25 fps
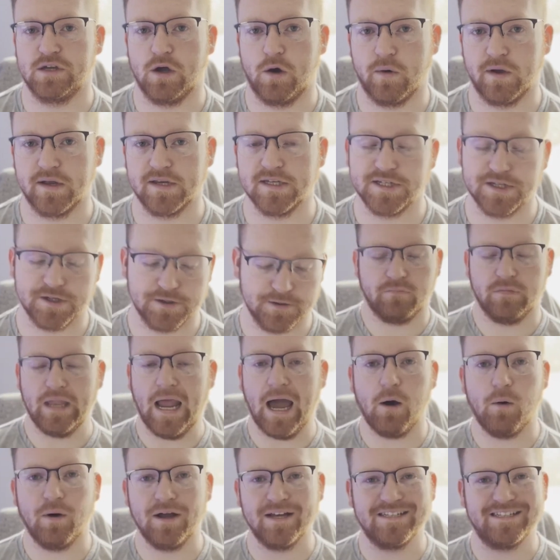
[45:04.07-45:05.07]
going to.
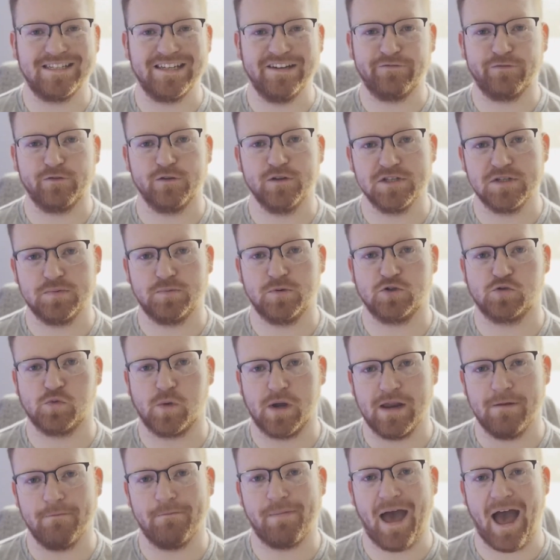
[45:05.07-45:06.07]
Now, a difference
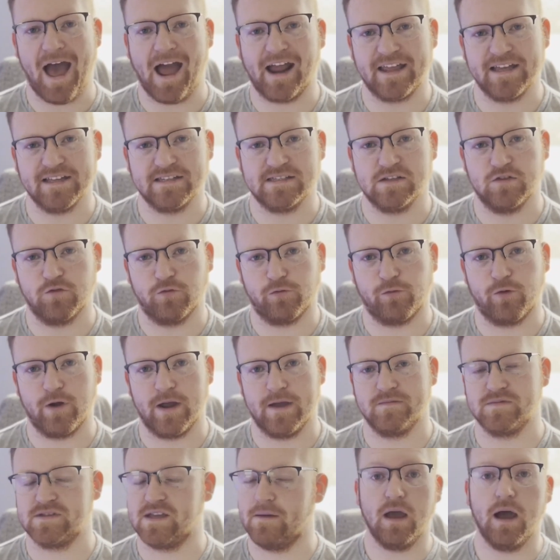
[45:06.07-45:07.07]
between packets and
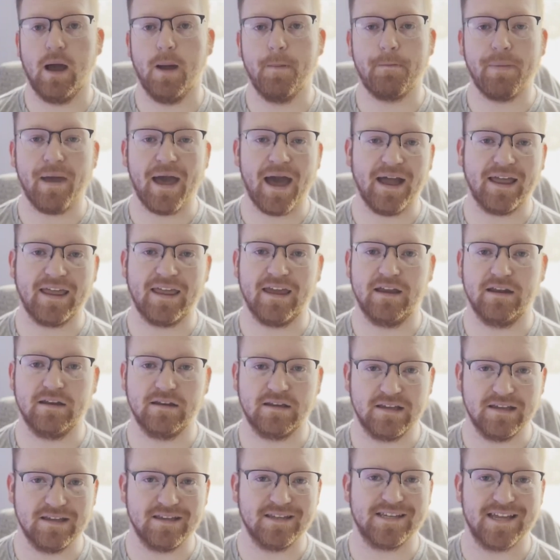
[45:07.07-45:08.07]
frames. A
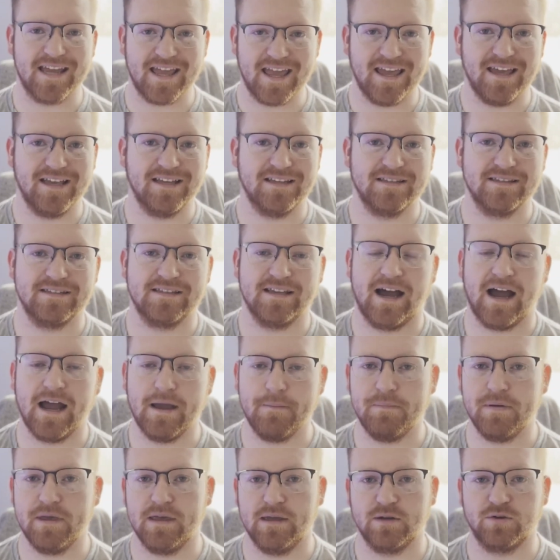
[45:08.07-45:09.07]
packet contains
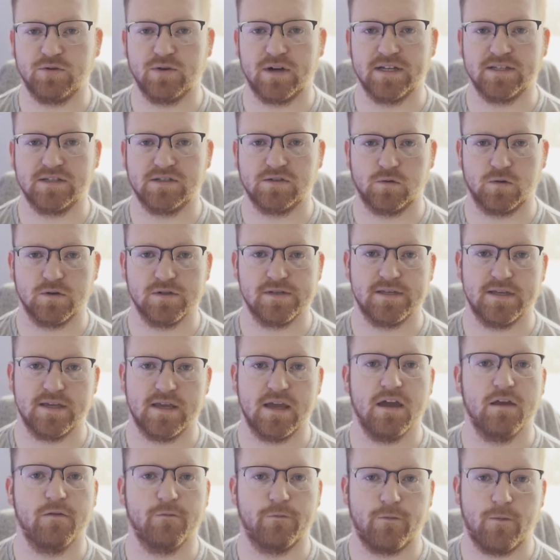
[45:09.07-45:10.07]
IP address
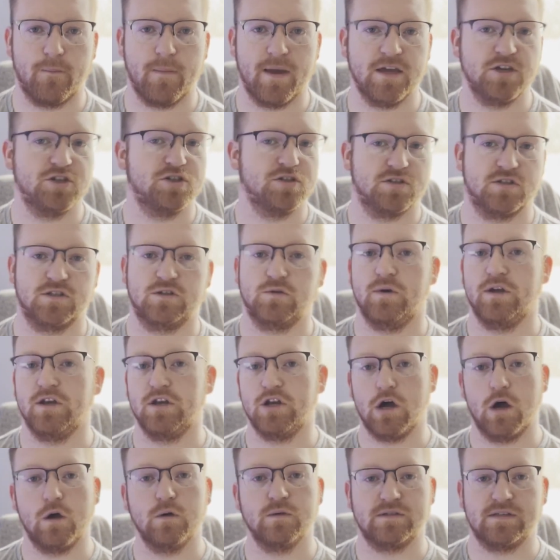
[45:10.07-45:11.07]
sourcing information, so
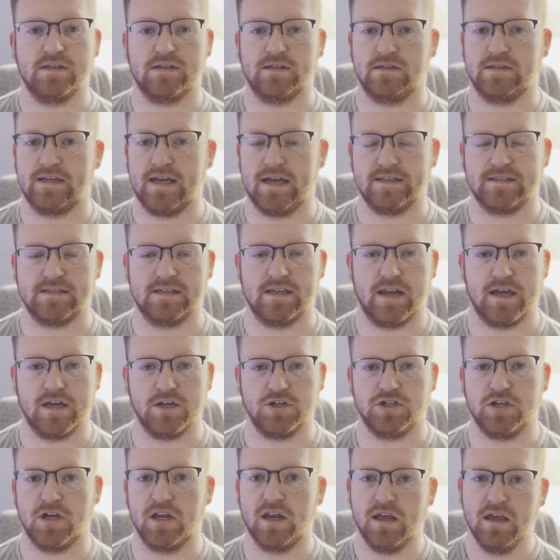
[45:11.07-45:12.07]
it knows the
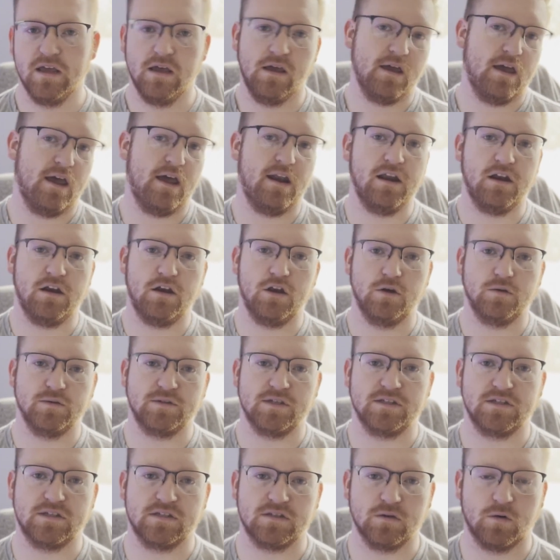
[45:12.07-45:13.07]
destination and it
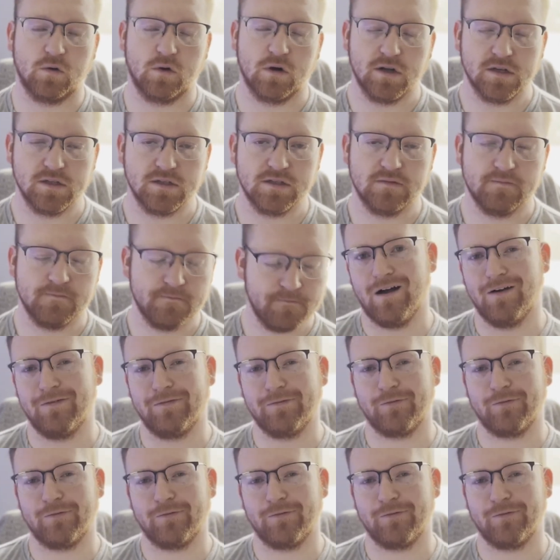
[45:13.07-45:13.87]
knows its source. A